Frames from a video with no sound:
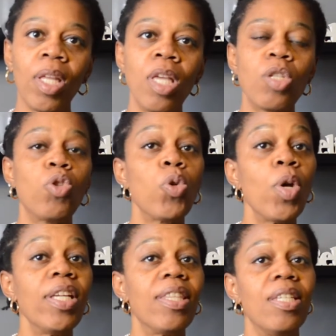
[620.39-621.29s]
So
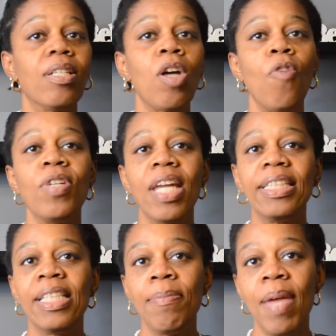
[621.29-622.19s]
during the
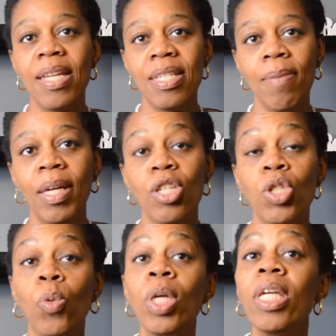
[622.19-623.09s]
COVID-19 pandemic, a
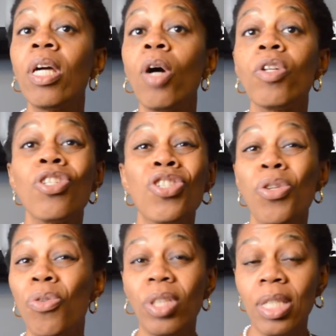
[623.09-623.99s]
screening code is
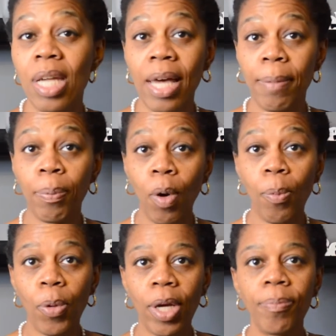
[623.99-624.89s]
generally not
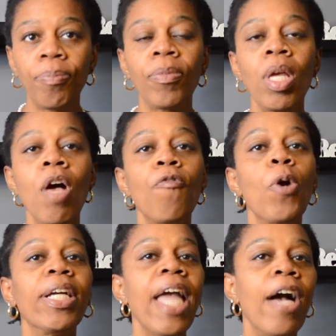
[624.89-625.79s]
appropriate.
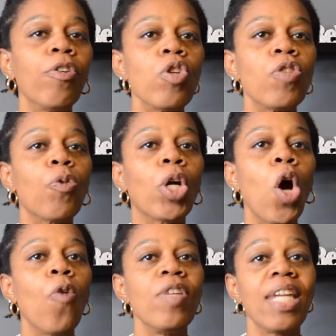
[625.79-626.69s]
For encounters for
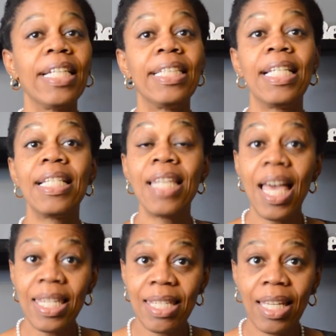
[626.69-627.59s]
COVID-19
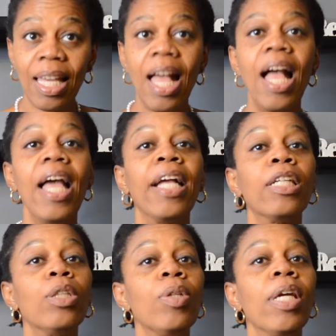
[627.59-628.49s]
testing,
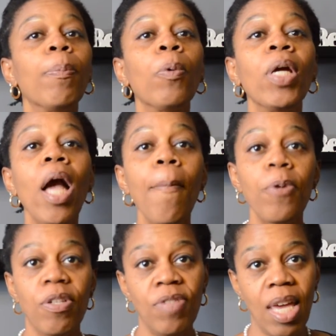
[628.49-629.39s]
including
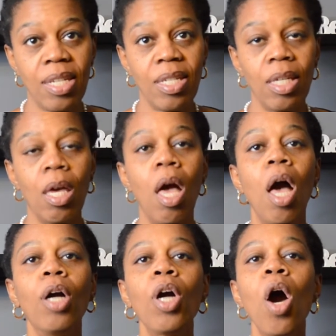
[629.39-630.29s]
preoperative testing,
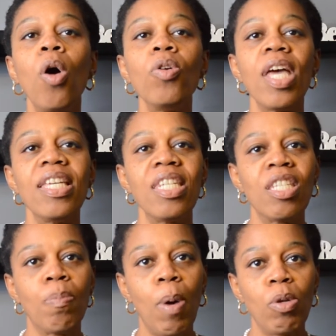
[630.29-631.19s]
code as
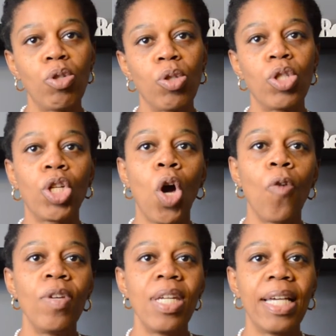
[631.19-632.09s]
exposure to
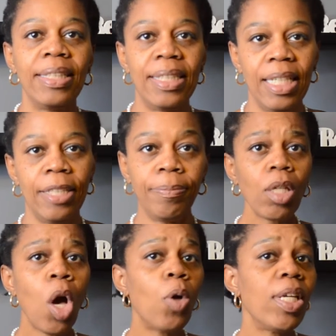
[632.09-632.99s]

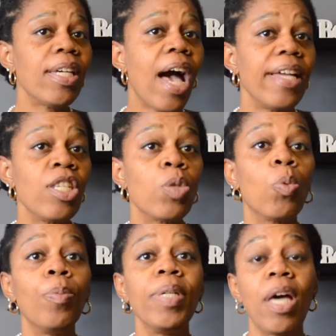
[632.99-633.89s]
COVID-19. Coding guidance
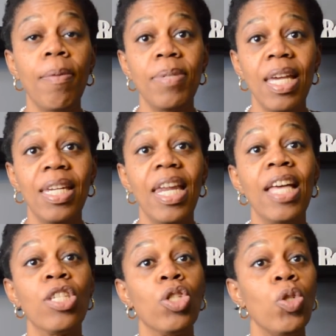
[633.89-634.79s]
will be updated
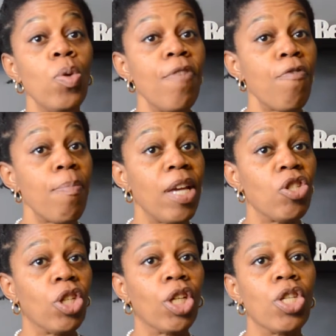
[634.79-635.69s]
as new
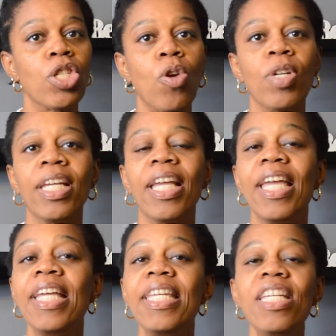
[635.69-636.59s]
information concerning
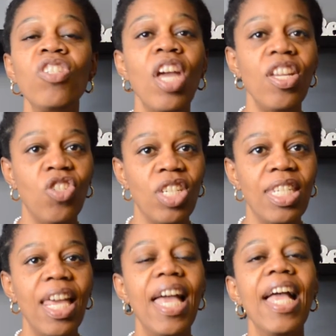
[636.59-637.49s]
any changes
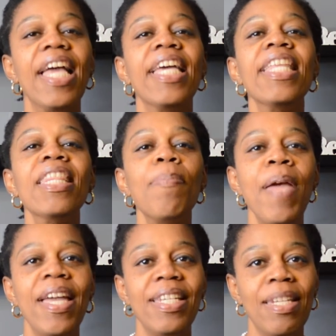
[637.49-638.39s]
in the
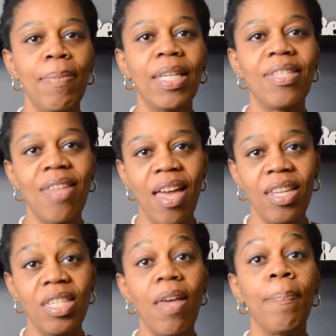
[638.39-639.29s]
pandemic
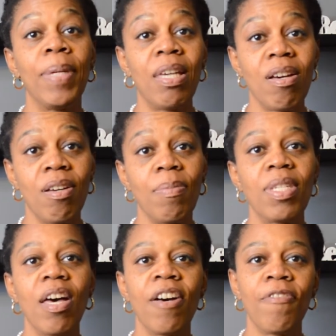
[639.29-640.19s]
status
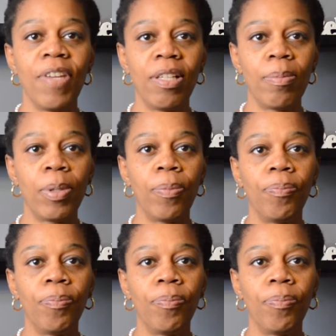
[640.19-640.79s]
becomes available.